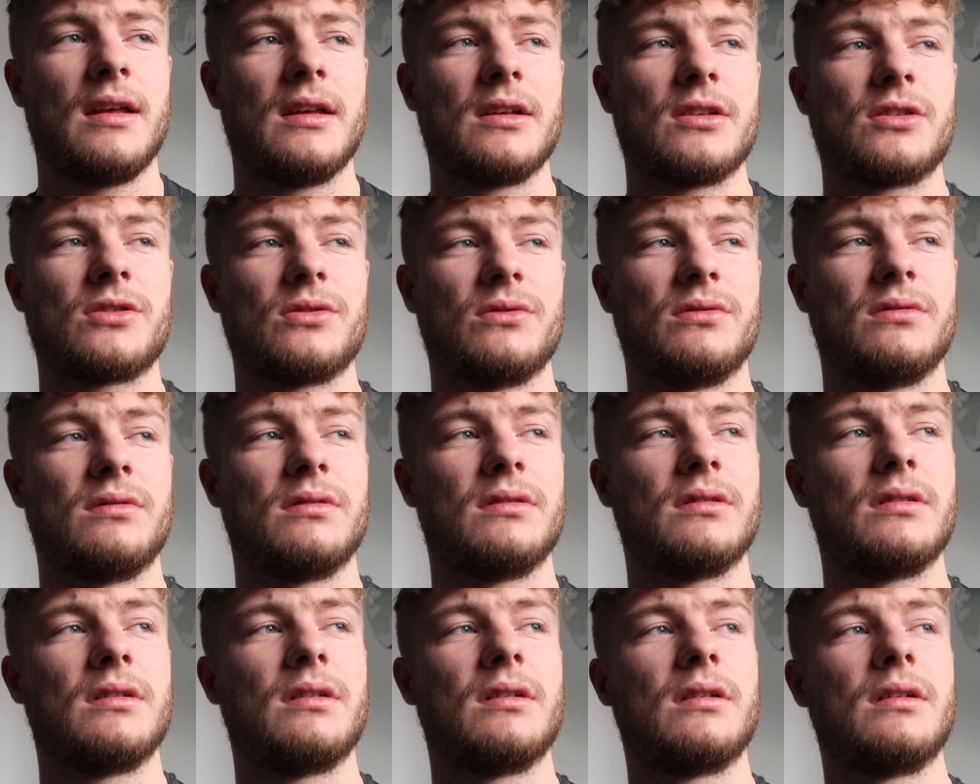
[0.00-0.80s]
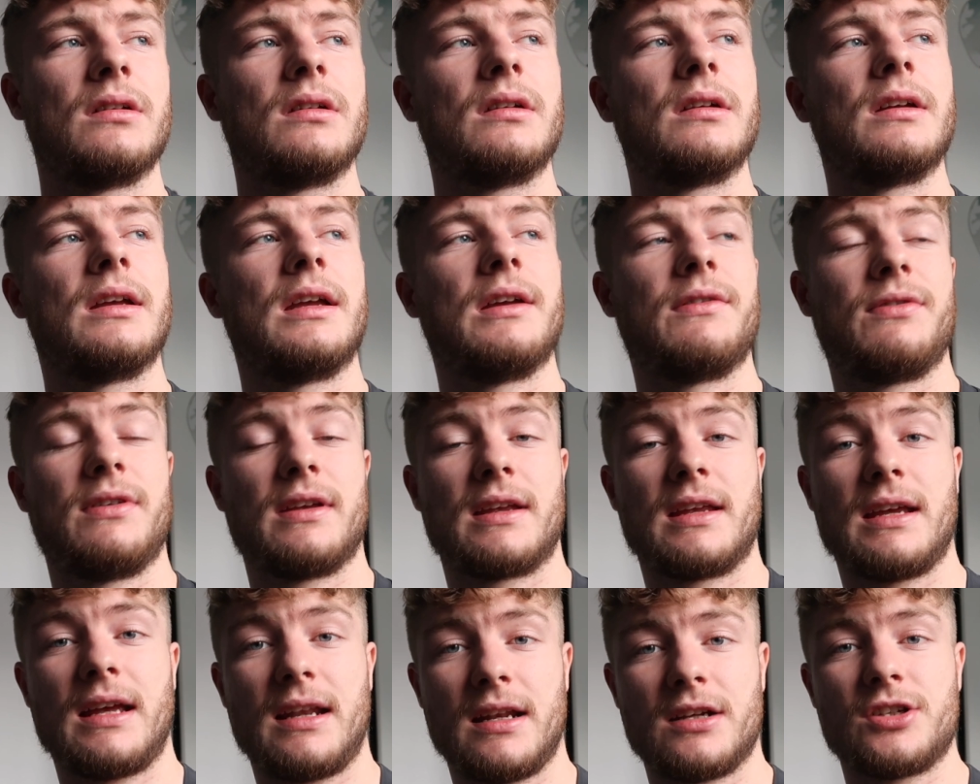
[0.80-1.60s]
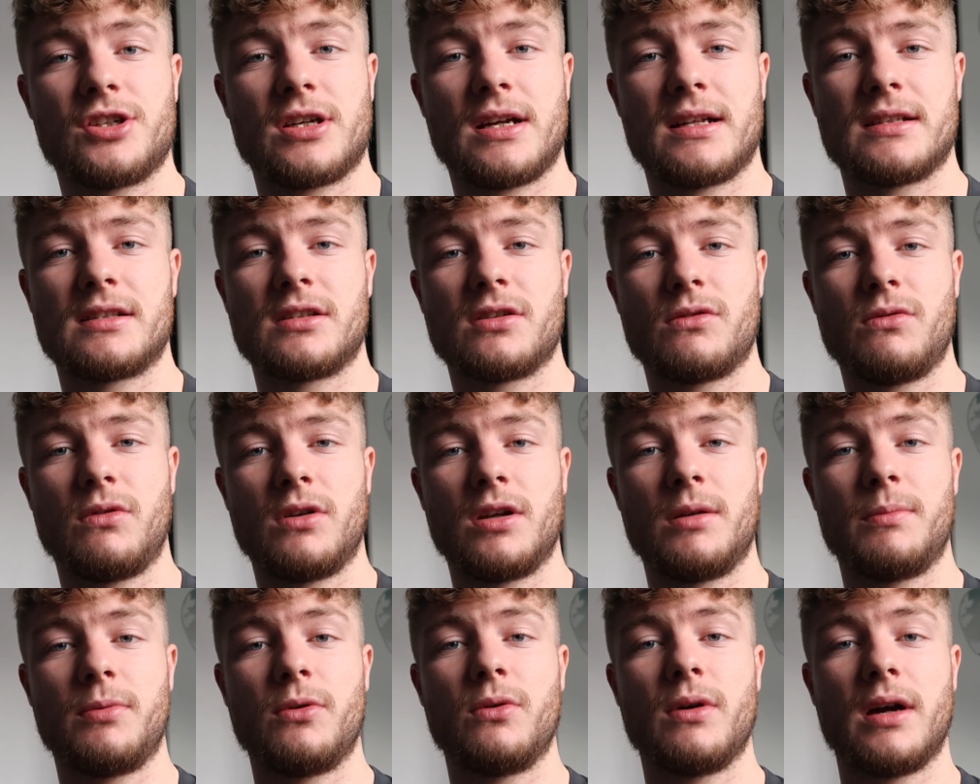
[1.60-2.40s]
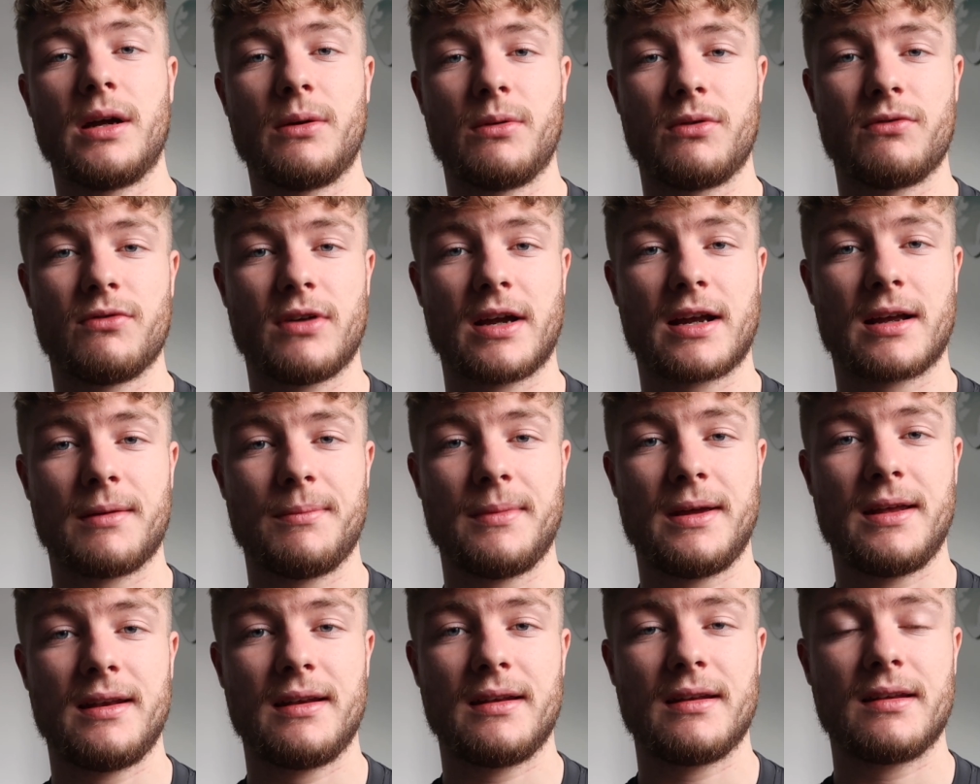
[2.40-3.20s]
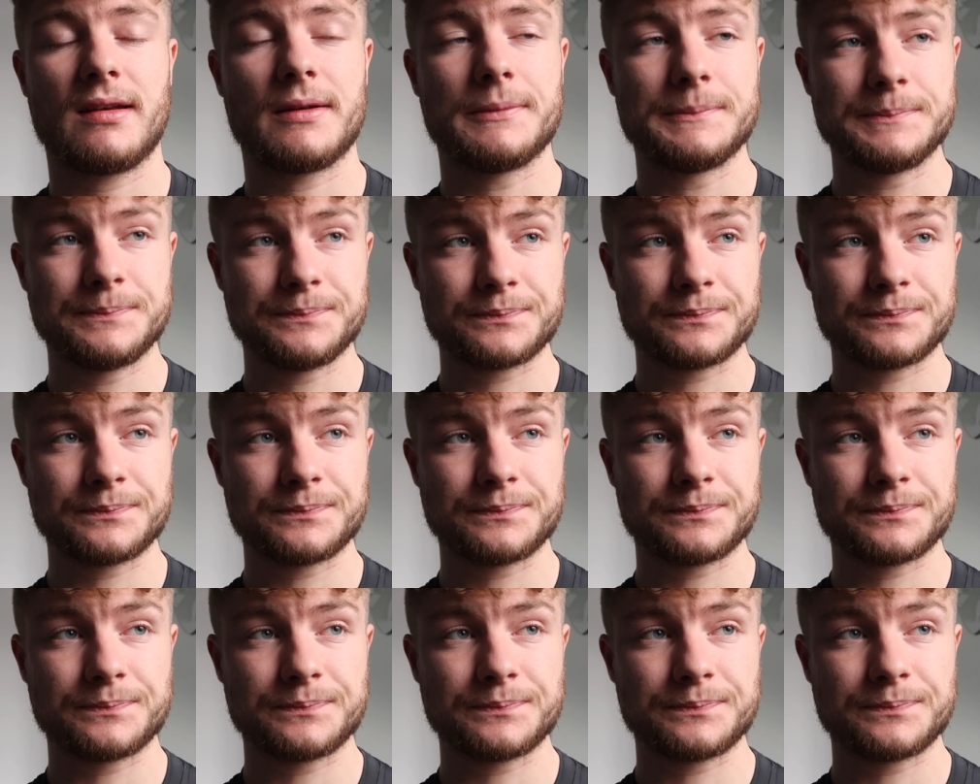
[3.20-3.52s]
So if you get a chance to go on the boat, I would recommend it.